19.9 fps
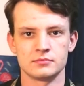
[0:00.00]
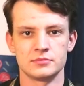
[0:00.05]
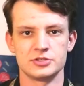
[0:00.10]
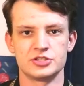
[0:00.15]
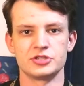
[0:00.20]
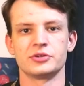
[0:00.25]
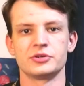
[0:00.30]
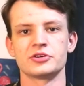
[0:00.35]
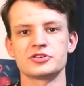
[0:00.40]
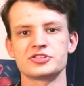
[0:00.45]

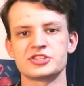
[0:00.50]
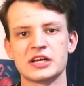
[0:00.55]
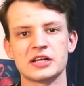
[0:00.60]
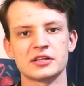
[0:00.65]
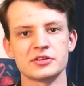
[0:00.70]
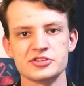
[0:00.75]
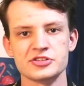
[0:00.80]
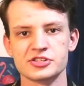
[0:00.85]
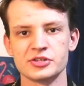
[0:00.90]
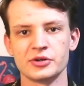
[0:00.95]
Junior
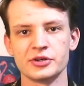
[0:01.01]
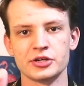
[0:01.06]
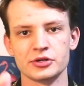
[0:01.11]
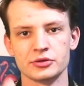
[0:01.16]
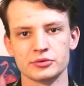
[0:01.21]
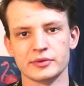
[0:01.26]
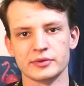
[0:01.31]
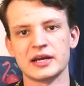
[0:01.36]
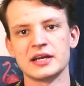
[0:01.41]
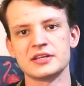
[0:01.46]
sailors know
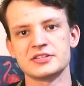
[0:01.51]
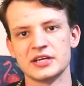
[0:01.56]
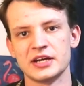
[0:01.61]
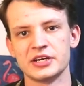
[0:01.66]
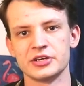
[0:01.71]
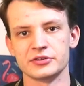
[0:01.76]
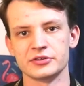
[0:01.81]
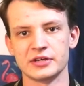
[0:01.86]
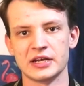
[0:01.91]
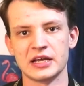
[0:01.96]
your rate
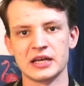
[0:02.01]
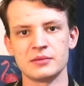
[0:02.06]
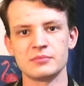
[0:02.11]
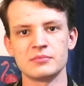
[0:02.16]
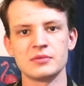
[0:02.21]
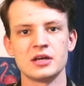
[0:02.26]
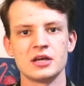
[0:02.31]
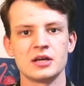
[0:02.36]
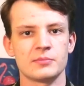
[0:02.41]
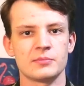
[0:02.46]
and your
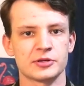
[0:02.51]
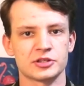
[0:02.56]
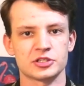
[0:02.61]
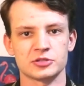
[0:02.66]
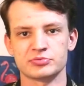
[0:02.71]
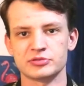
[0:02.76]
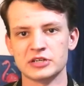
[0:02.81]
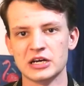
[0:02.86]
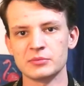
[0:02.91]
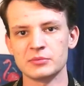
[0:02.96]
name, but they're
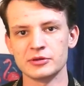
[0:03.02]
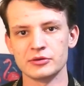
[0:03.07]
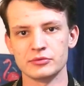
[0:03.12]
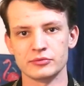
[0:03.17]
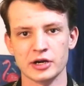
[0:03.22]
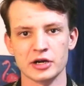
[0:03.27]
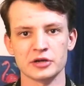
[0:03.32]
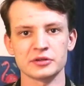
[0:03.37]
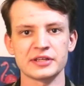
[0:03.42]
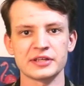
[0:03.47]
probably
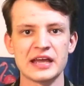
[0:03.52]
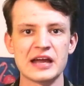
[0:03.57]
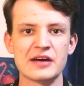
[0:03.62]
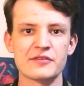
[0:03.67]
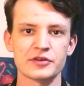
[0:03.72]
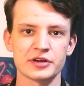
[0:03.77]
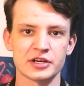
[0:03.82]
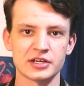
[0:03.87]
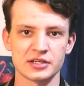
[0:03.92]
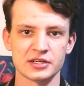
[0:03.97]
rarely
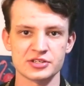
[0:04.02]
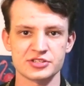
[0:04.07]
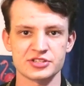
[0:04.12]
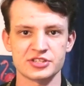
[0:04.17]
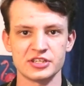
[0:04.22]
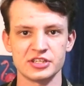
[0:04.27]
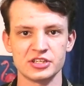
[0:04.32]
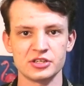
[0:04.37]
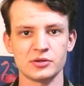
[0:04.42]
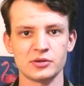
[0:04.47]
ever going to
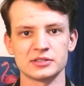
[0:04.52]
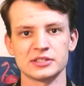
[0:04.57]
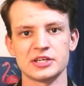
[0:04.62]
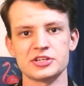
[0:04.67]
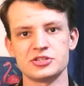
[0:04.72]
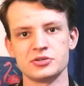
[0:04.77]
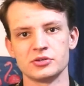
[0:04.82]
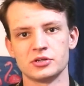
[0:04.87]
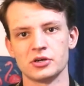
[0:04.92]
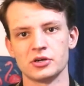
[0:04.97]
see you
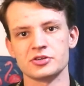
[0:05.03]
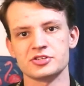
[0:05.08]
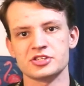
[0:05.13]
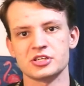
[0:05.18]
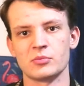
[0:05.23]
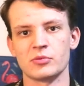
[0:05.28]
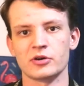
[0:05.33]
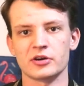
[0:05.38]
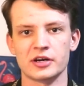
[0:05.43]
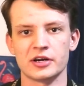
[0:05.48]
unless you go
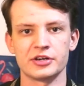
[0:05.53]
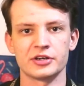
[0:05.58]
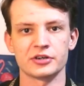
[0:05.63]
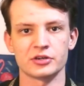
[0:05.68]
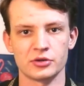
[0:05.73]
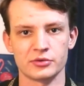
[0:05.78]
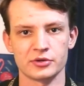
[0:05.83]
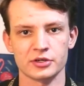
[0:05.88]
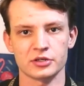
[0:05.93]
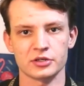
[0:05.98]
somewhere on your
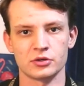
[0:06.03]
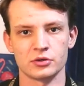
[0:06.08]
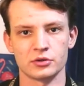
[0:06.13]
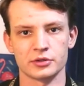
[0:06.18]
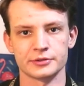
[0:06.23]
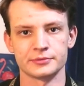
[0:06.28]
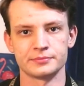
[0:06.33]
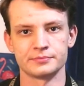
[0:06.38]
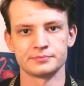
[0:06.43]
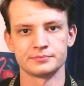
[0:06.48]
own
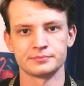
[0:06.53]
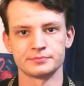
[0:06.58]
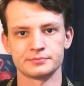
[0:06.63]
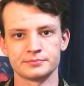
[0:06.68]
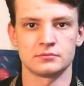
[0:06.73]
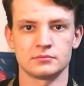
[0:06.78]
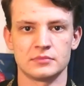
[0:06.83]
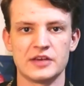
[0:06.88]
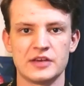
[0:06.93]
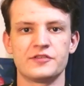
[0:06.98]
accord.
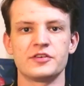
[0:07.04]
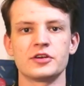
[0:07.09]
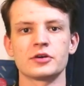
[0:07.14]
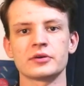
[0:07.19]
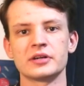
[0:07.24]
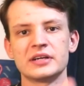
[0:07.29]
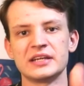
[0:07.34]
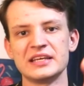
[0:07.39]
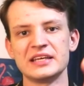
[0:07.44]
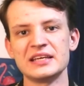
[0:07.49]
If
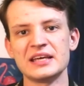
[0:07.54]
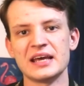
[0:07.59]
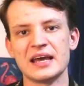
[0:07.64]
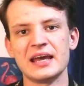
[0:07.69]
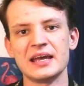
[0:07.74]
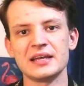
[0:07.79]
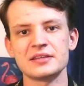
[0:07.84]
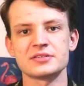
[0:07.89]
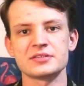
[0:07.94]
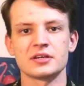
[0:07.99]
you're an
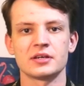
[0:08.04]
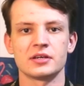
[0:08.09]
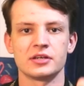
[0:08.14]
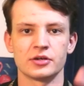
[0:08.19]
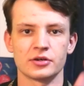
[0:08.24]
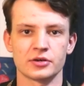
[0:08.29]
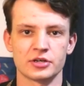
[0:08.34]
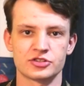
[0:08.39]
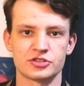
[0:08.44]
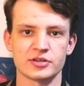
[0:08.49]
E8,
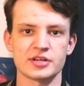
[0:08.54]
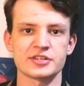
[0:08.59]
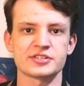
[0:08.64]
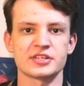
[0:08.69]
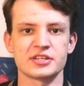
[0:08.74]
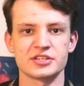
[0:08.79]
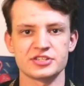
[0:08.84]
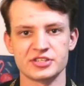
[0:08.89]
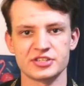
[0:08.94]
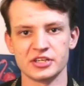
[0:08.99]
you're
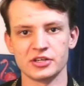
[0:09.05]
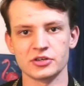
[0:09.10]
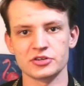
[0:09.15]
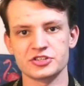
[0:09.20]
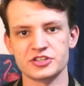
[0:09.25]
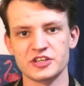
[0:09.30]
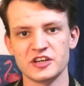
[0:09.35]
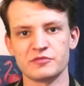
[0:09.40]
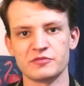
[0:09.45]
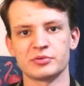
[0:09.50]
addressed as senior
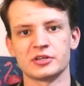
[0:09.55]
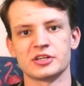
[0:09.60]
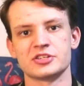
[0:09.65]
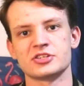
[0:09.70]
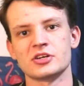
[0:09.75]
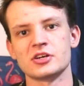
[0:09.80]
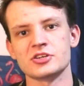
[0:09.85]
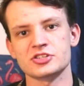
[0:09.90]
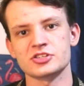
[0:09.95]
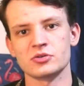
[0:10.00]
chief, but it's
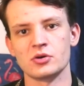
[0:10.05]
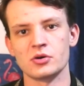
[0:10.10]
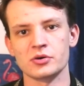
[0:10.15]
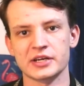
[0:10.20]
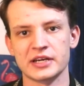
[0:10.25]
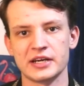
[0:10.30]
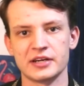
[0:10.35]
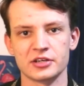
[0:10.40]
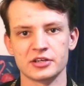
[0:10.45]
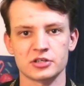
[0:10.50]
also
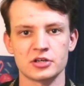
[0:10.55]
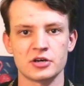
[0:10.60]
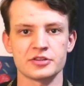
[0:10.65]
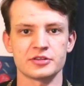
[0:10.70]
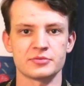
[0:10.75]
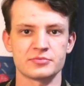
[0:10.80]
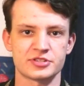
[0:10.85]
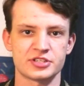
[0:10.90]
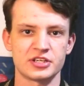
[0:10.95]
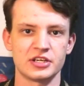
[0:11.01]
okay to call
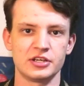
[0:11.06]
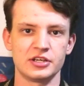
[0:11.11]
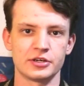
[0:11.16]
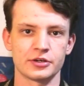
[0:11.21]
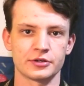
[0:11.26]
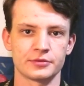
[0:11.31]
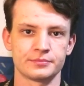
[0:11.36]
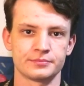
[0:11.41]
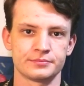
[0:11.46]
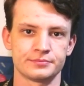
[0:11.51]
them
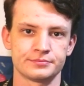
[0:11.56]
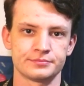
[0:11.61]
senior.